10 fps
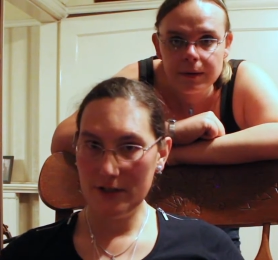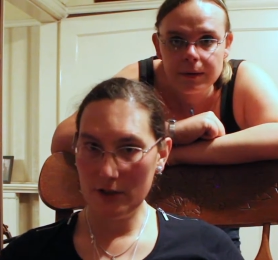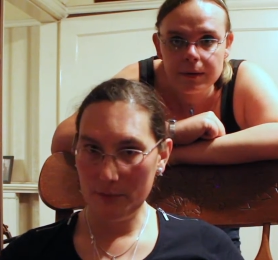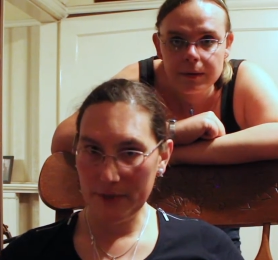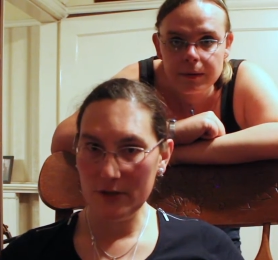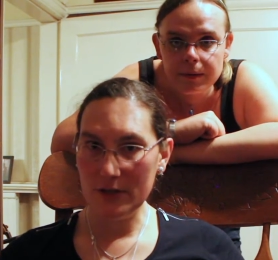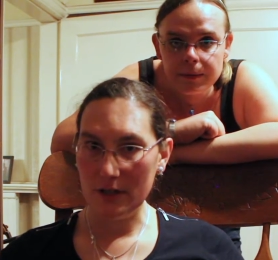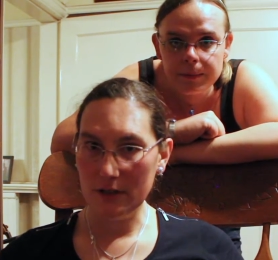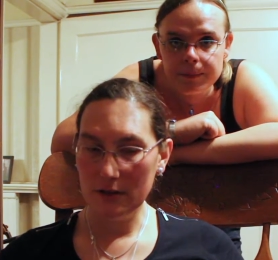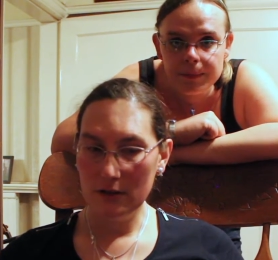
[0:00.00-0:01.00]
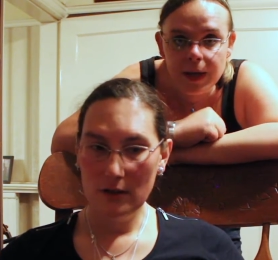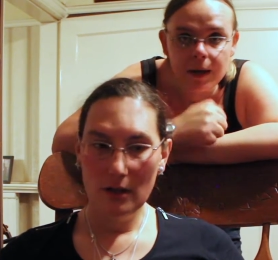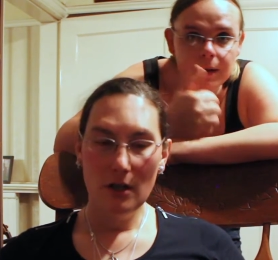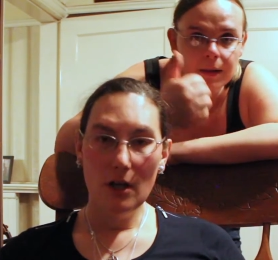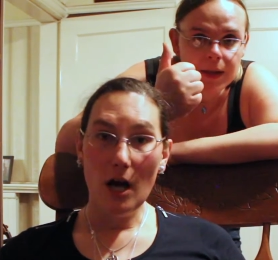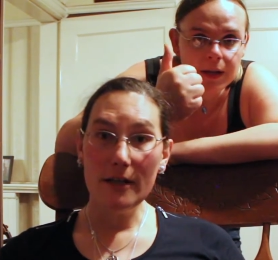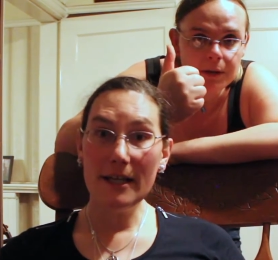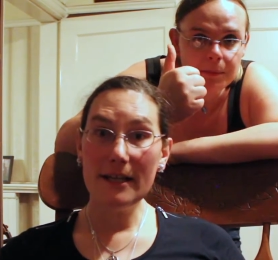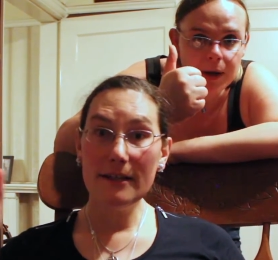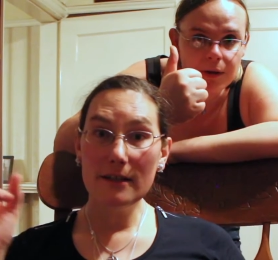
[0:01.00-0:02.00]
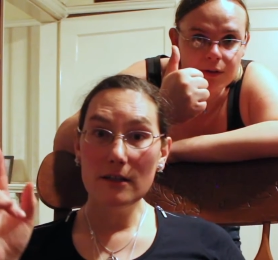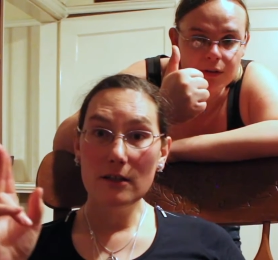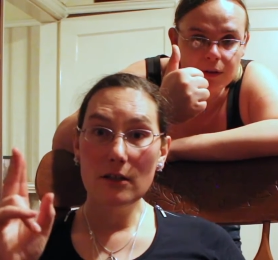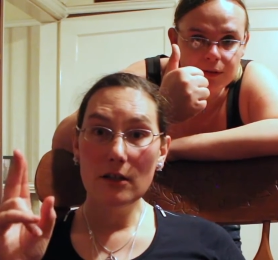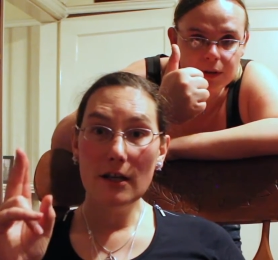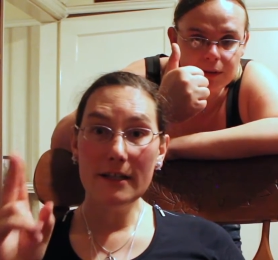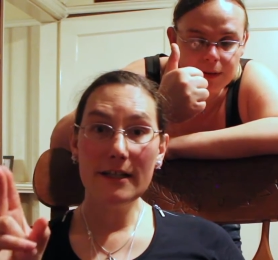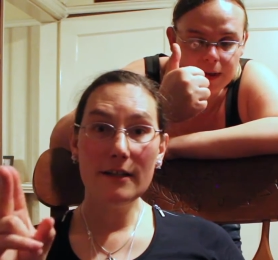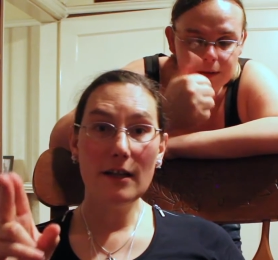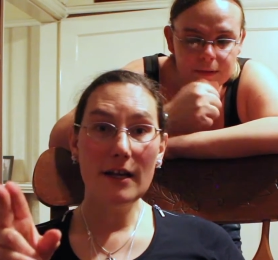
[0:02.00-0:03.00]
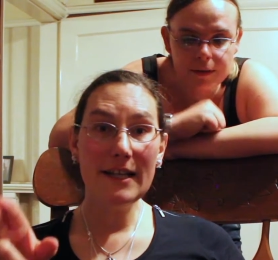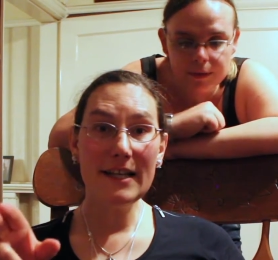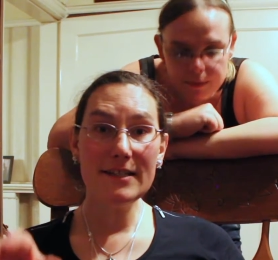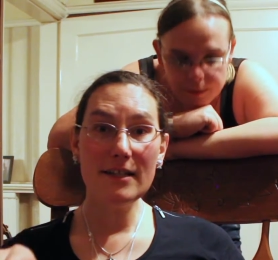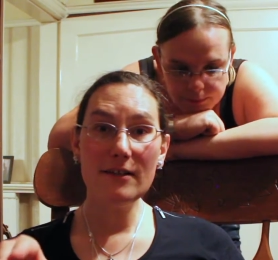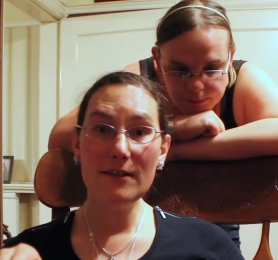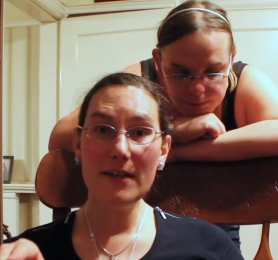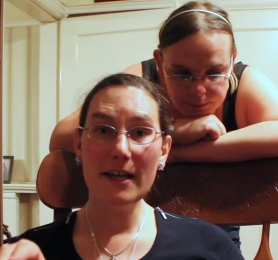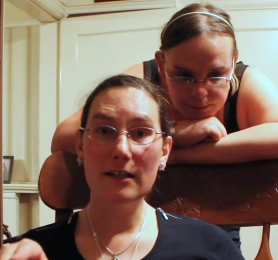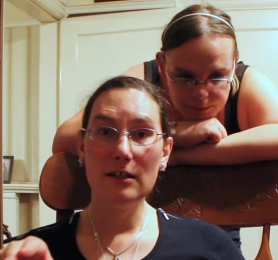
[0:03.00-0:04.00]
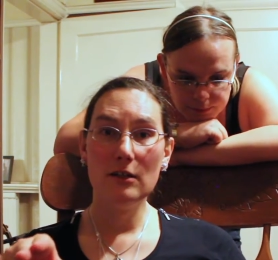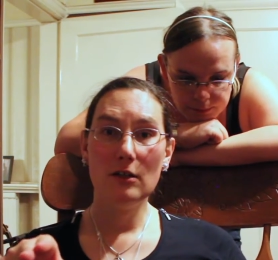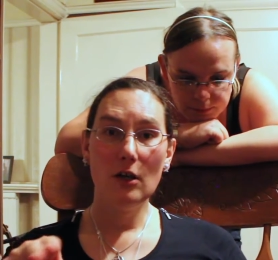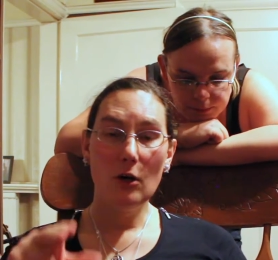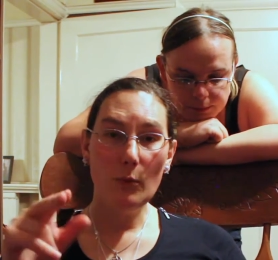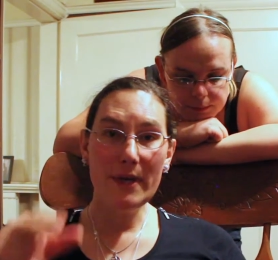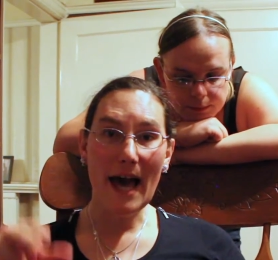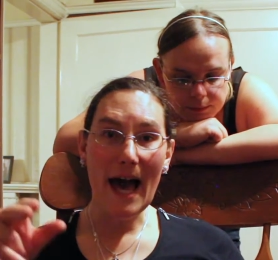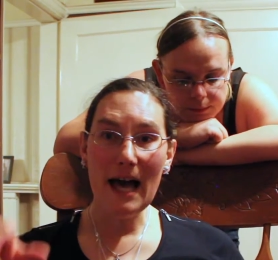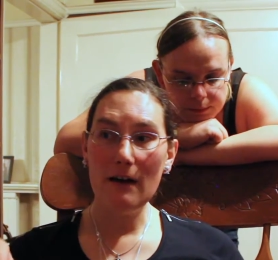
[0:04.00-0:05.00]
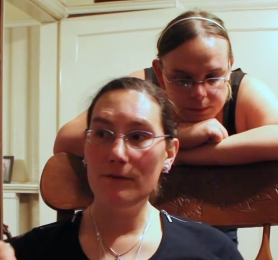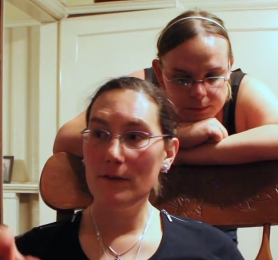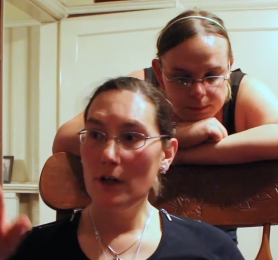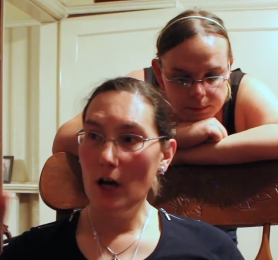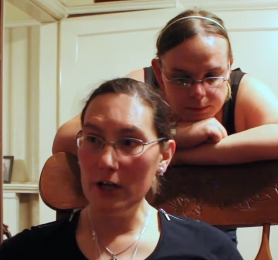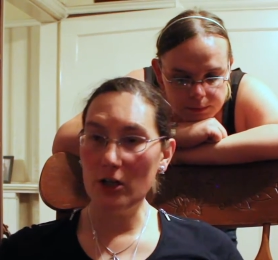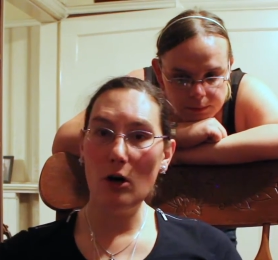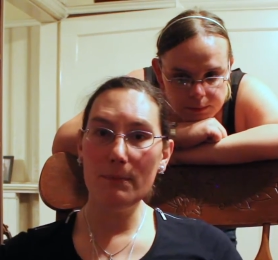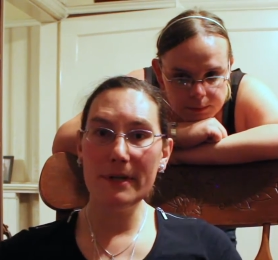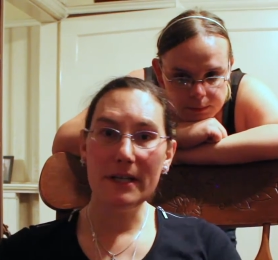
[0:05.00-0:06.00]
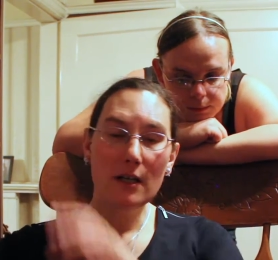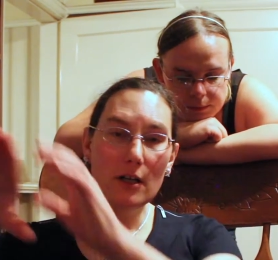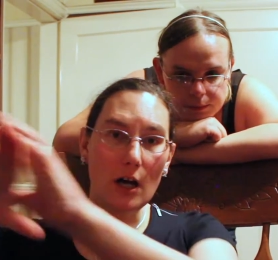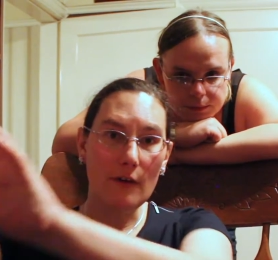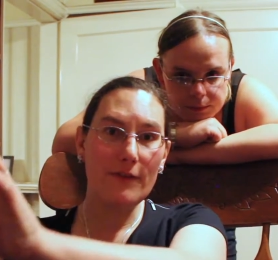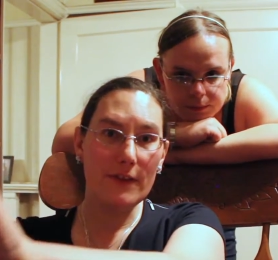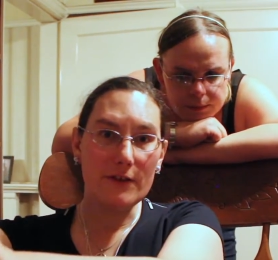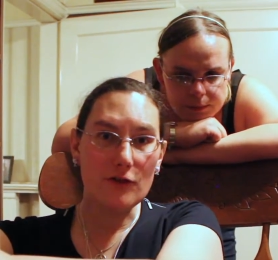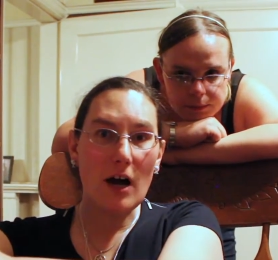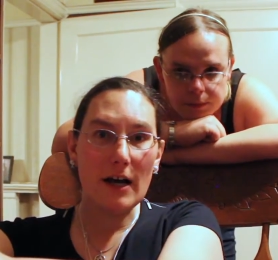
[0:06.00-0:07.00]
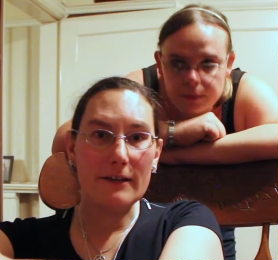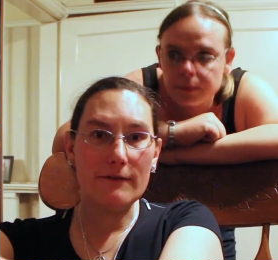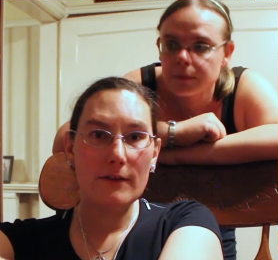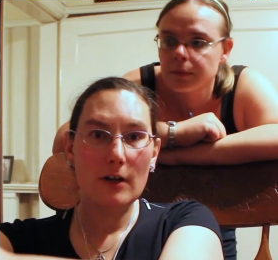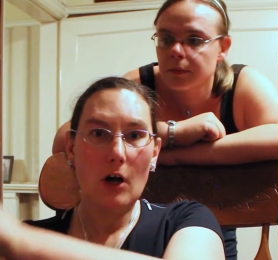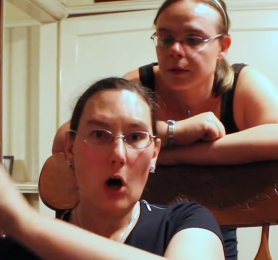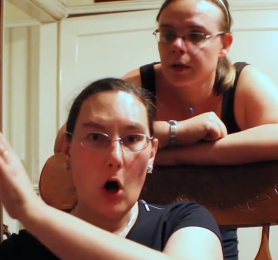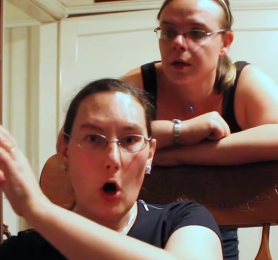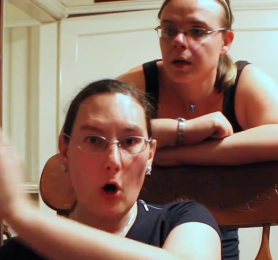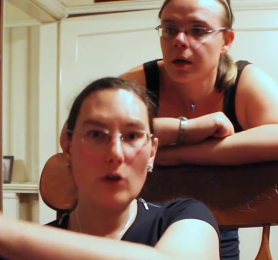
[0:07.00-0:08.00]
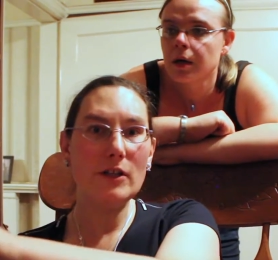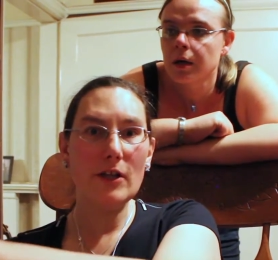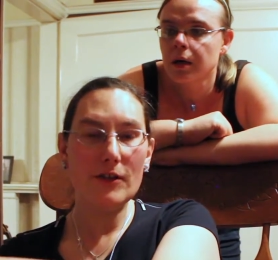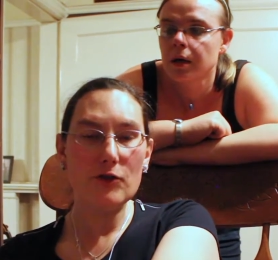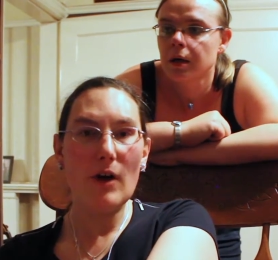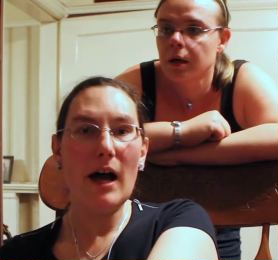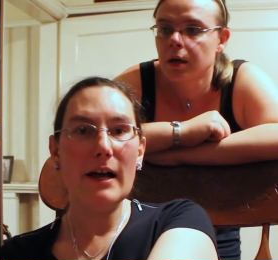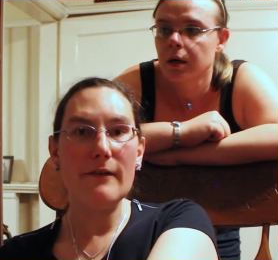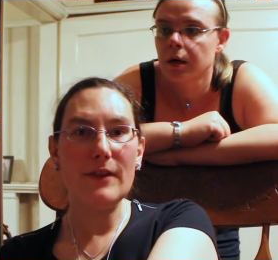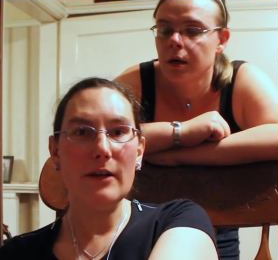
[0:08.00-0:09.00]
Speaker 1: this computer.
Speaker 2: Yeah, thank and you, Microsoft and, and And
Speaker 1: here's the other thing: we have a copy of the drive on another drive